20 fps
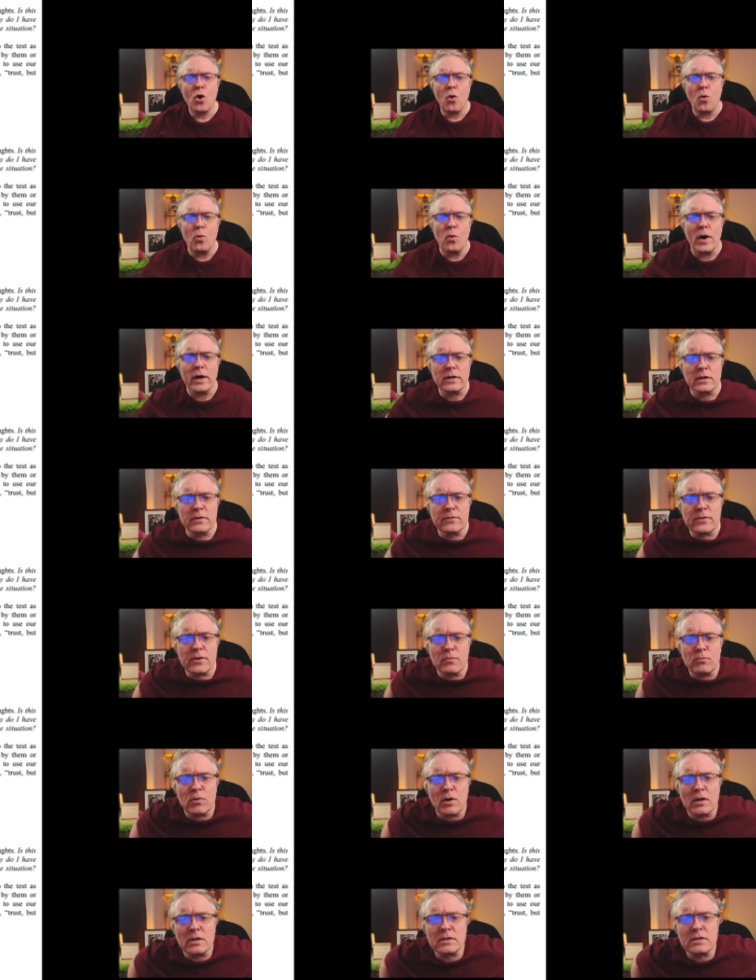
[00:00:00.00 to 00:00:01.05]
One of the
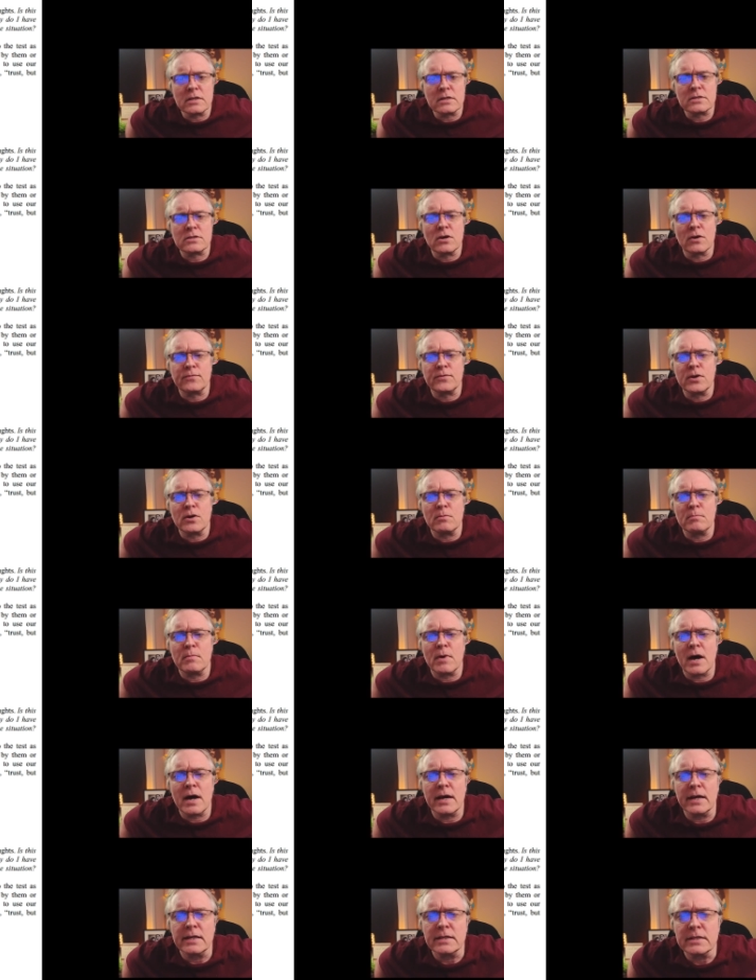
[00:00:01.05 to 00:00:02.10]
wonders of your
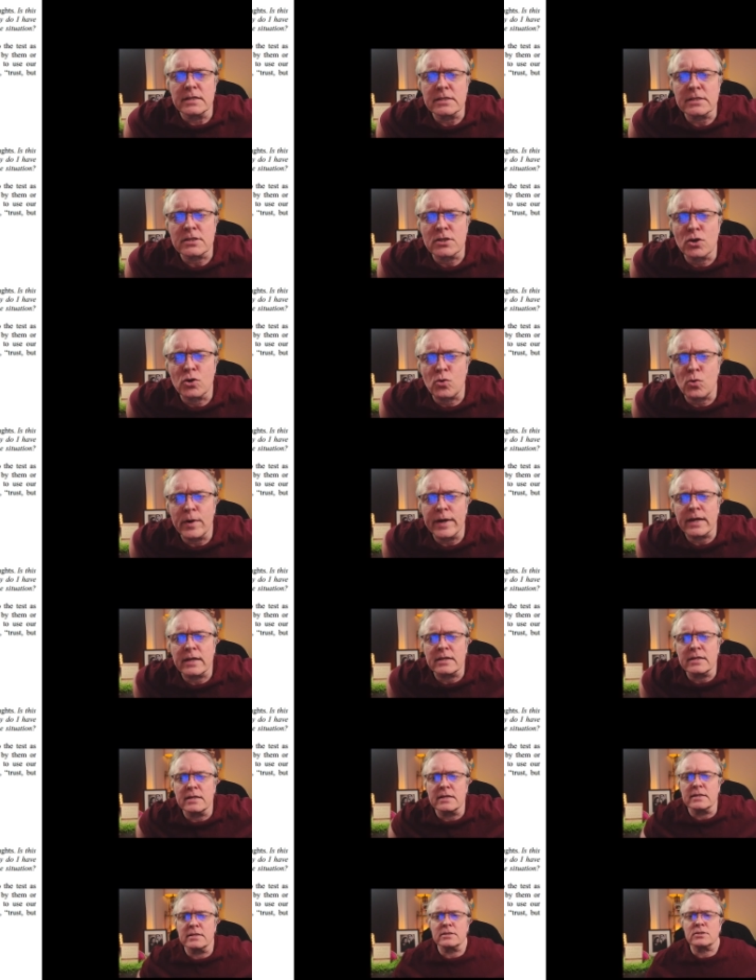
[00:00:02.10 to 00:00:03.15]
mind is the
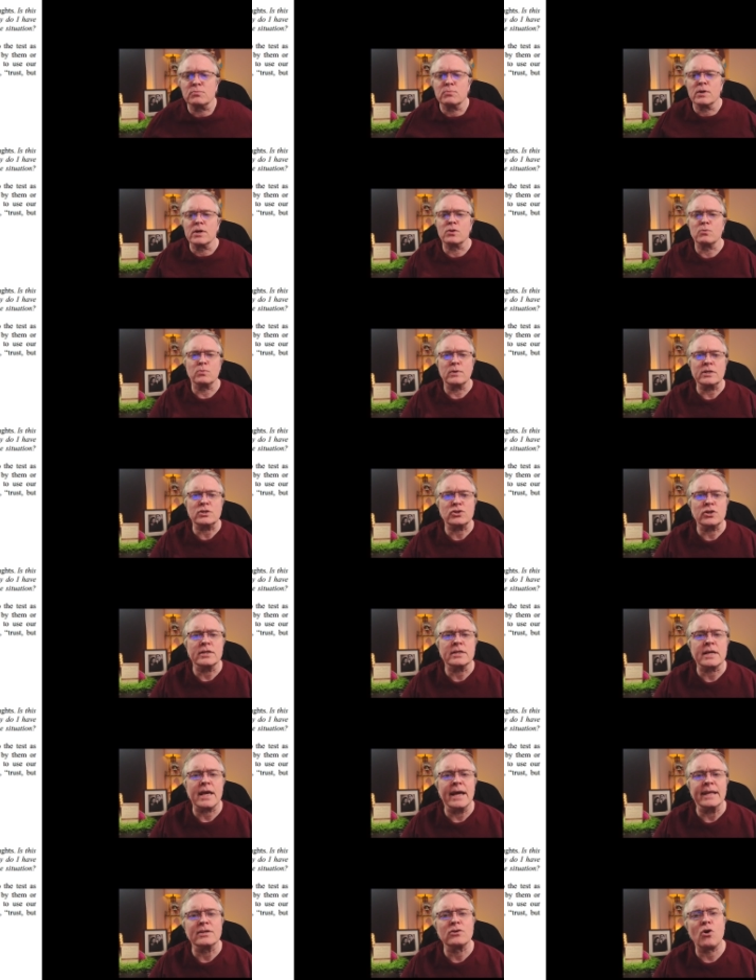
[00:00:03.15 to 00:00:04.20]
quickness with which it
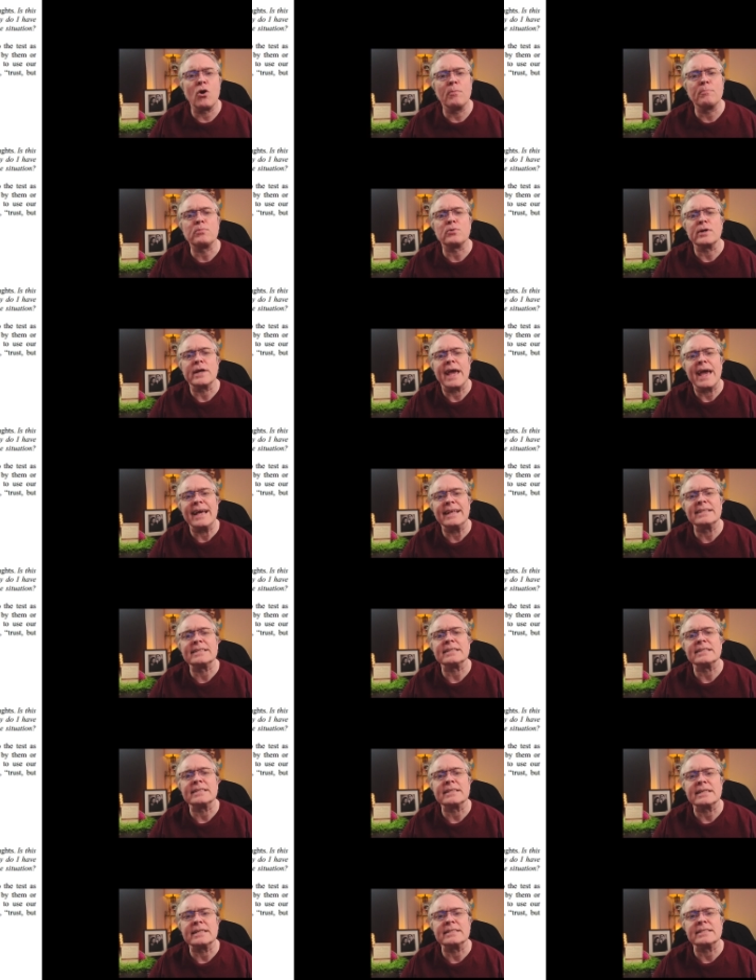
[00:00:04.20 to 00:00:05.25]
can comprehend
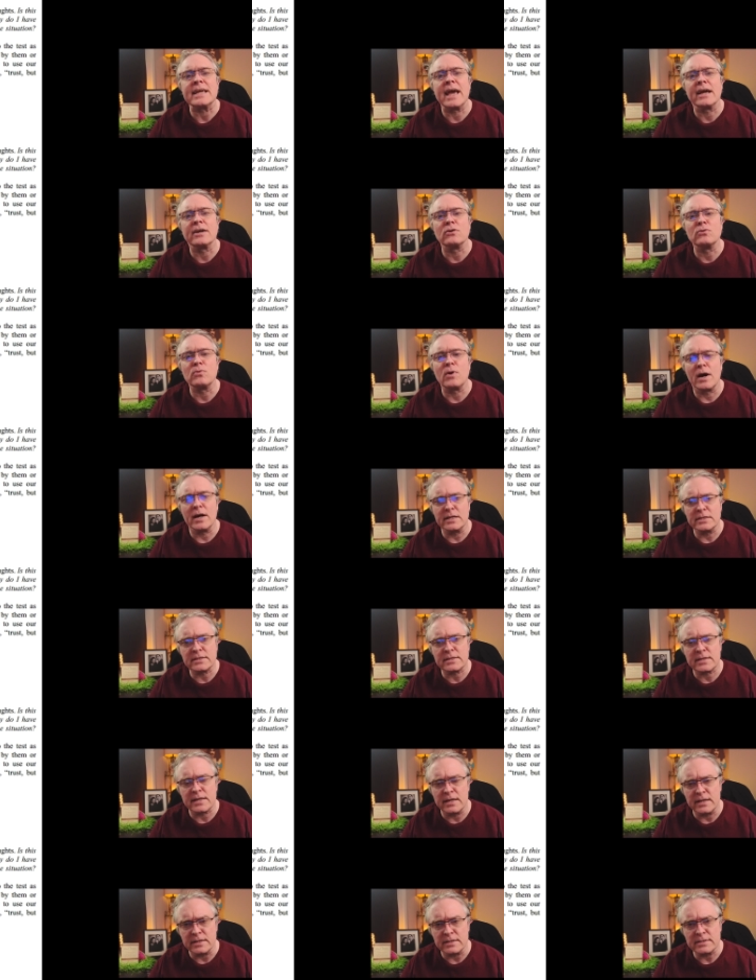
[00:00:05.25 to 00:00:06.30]
and categorize
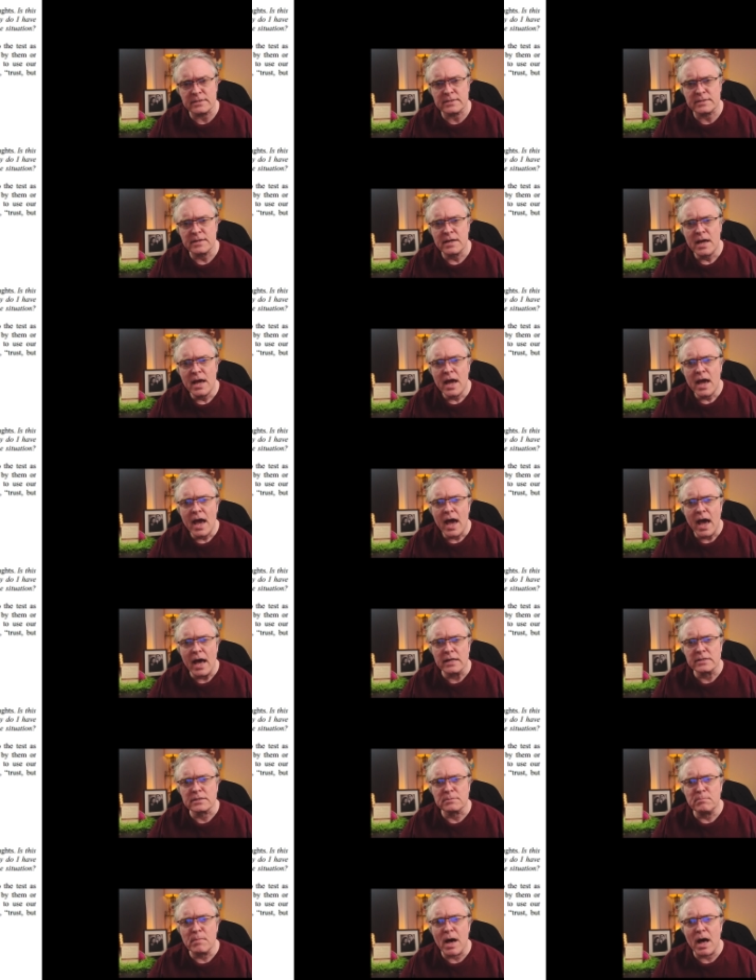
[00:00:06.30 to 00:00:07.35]
things.
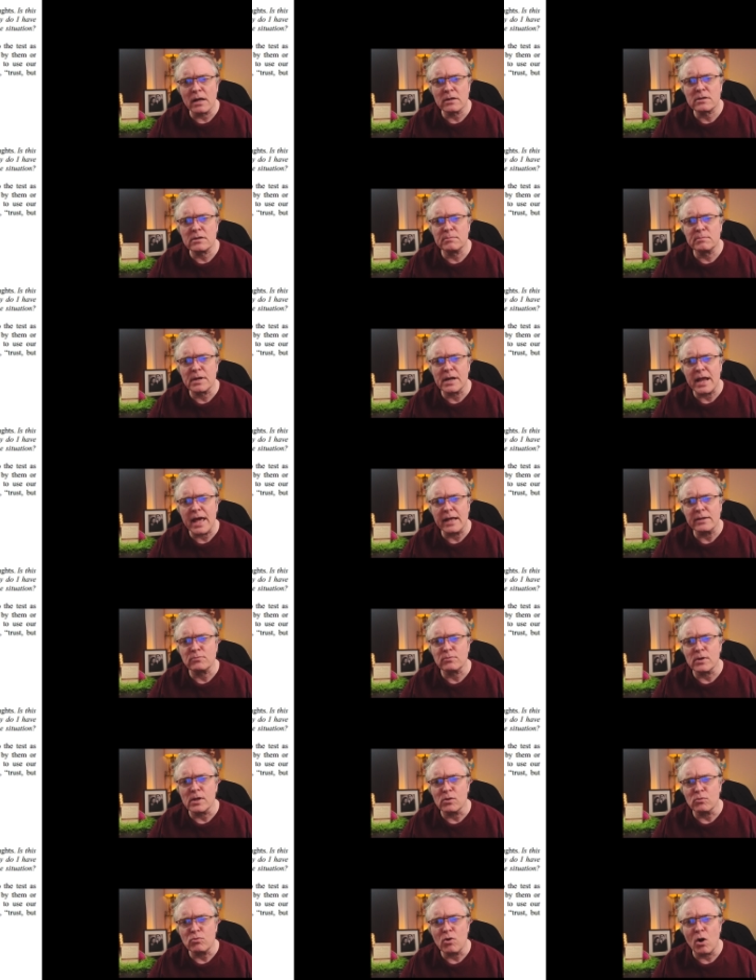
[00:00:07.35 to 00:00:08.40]
As Malcolm
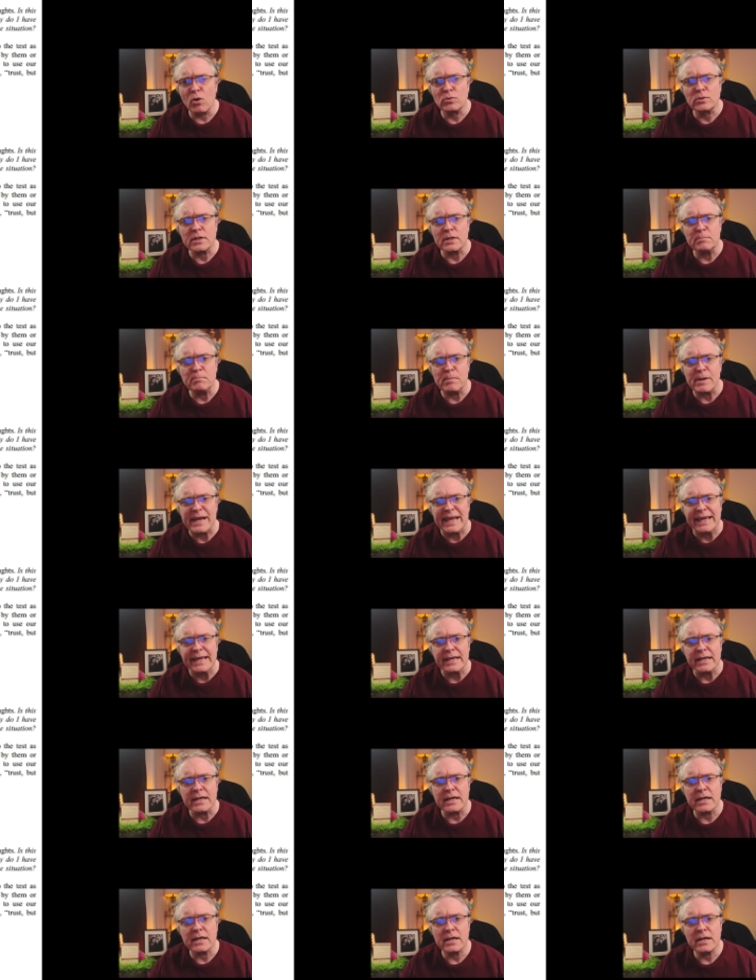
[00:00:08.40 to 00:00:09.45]
Gladwell wrote in Blink,